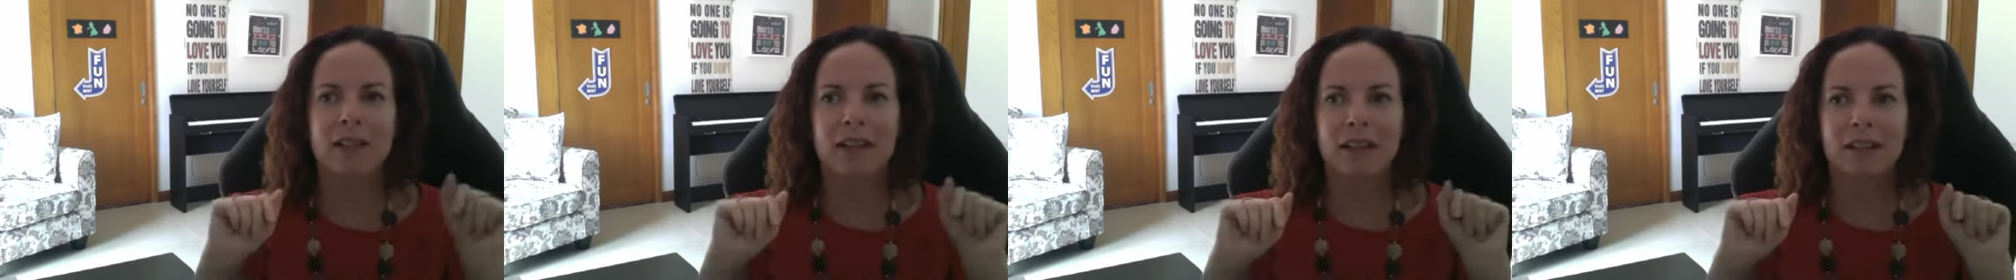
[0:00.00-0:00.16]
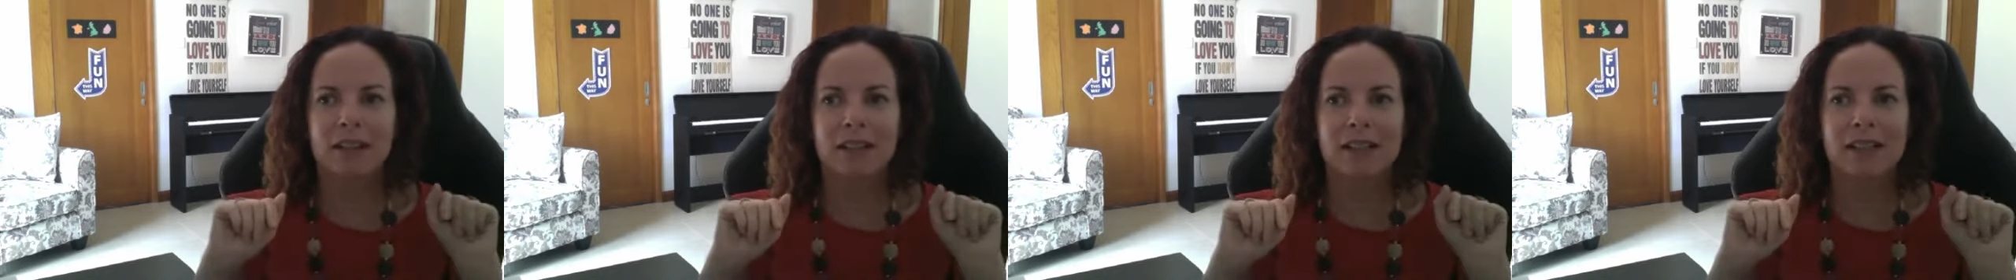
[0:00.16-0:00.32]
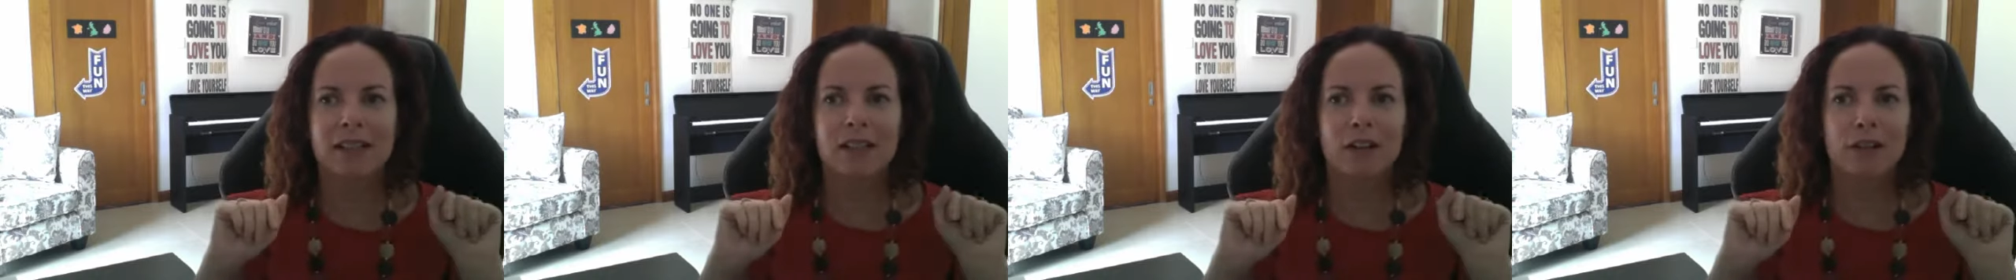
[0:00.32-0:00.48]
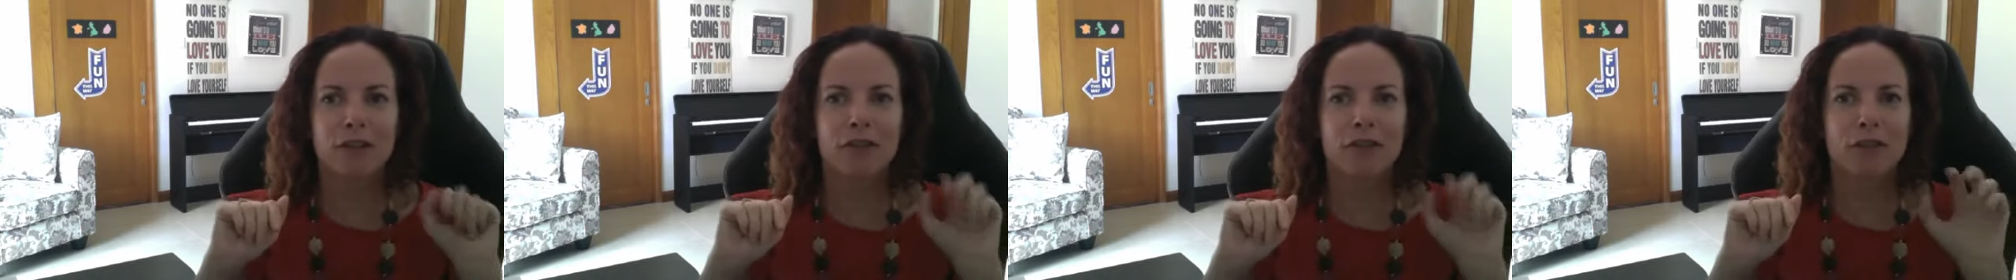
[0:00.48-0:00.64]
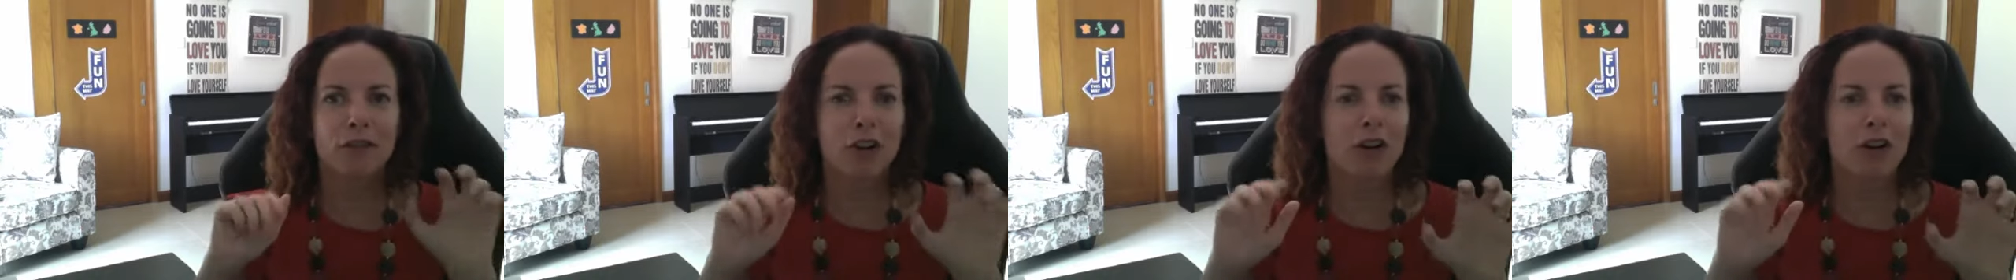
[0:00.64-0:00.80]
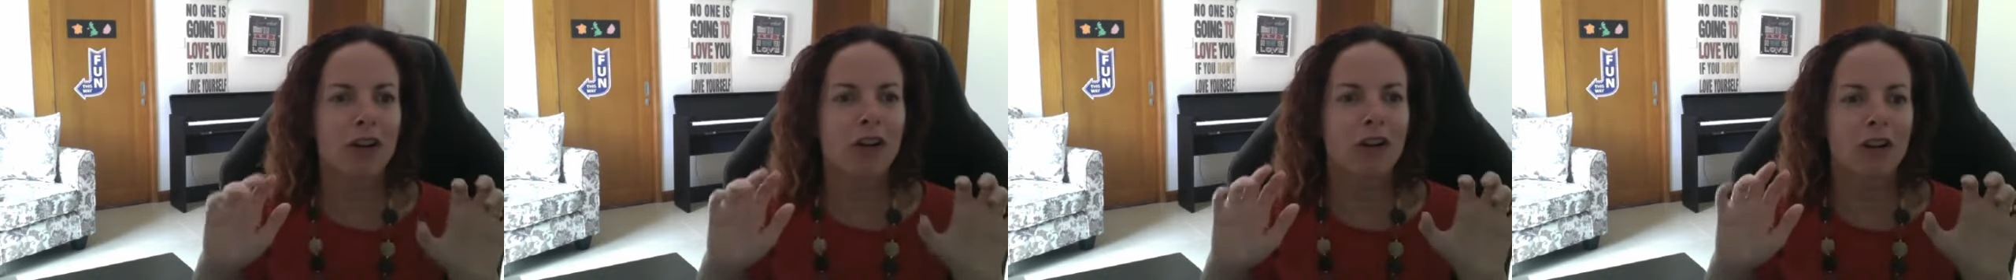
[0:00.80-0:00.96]
There is a
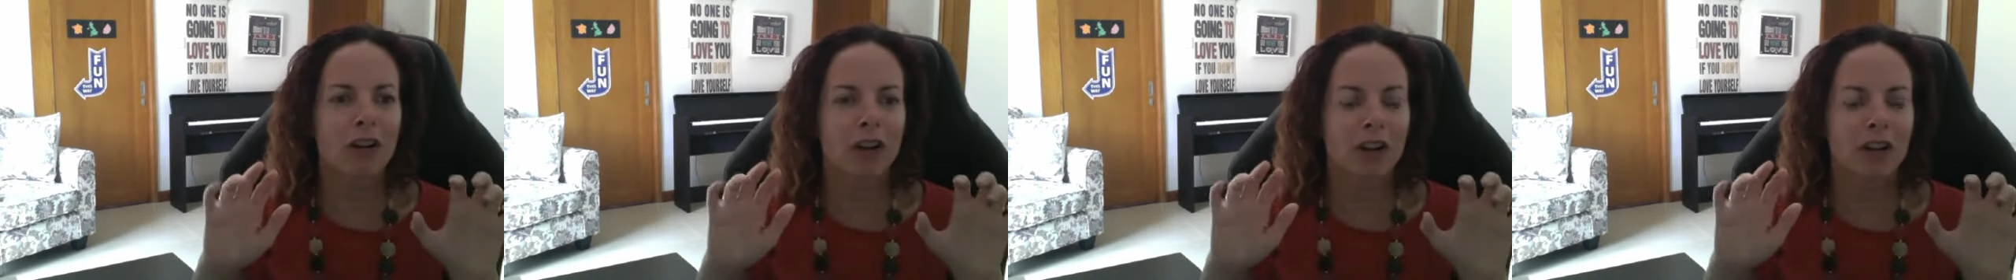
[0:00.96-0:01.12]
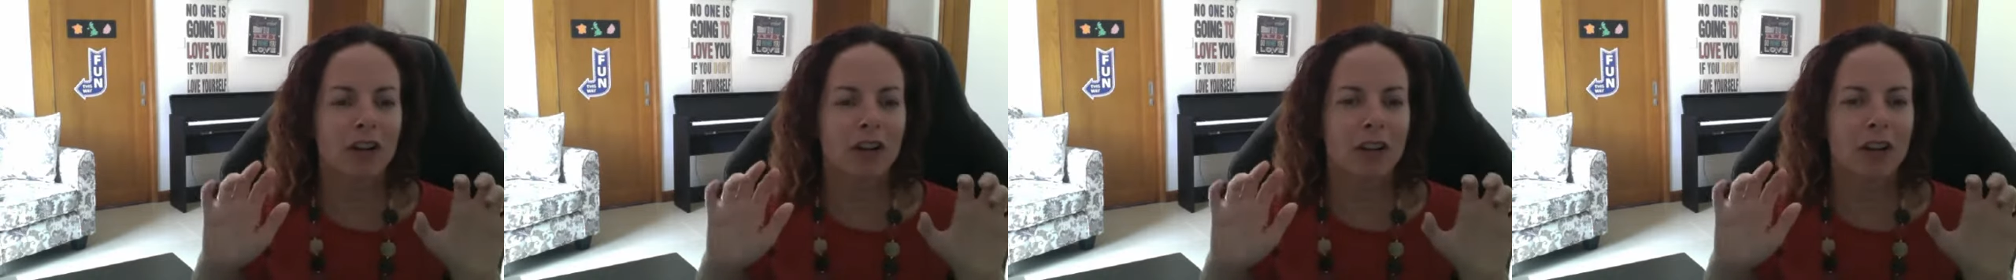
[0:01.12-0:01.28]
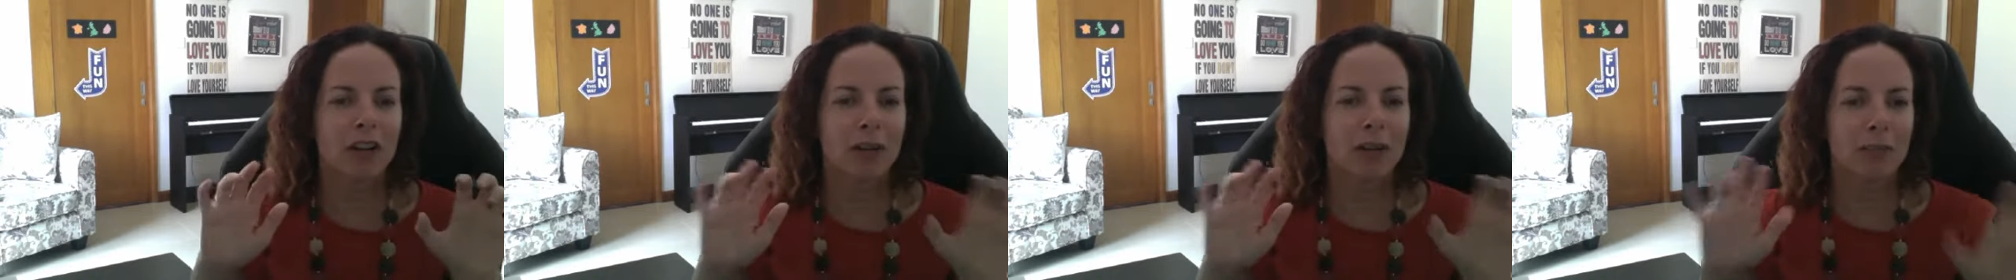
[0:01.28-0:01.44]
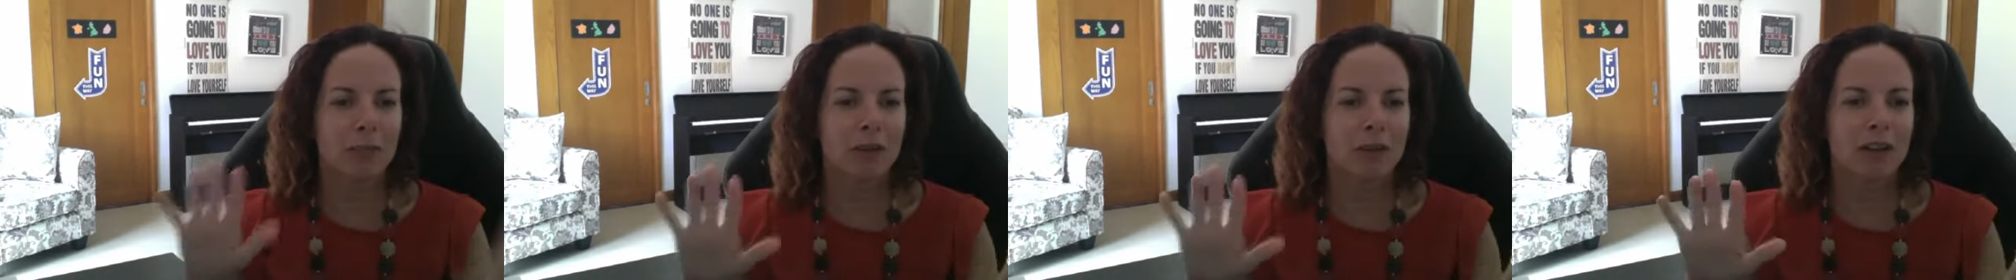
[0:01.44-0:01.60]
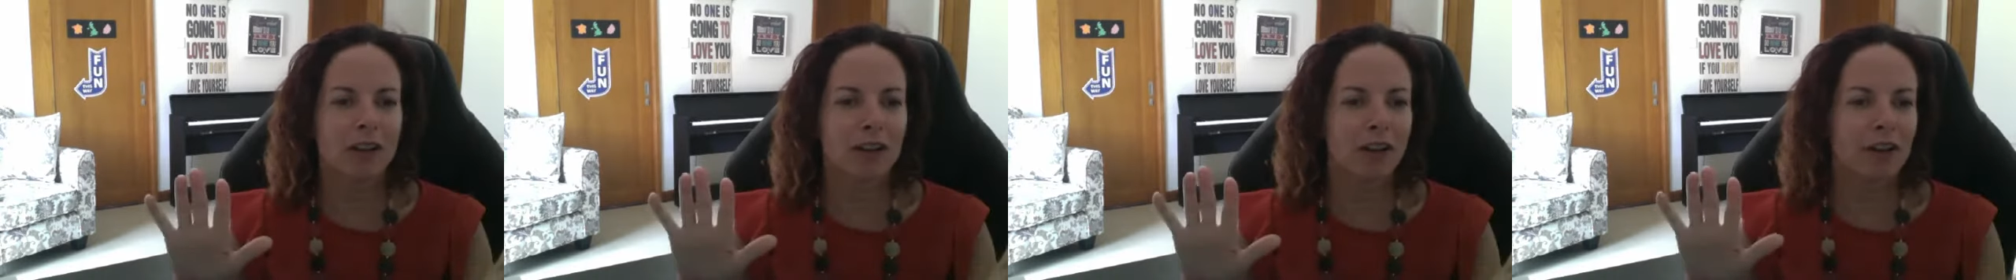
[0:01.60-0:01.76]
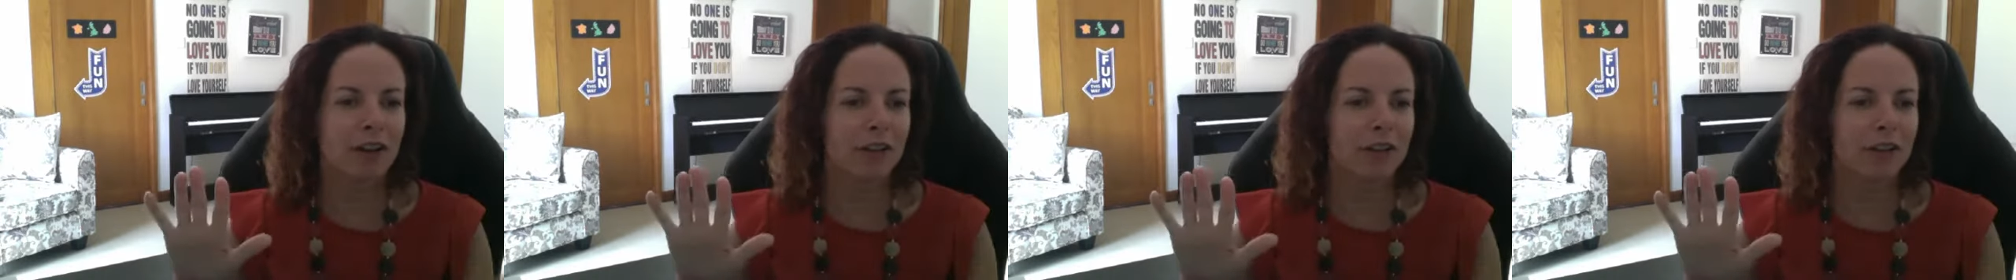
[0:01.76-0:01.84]
frog in my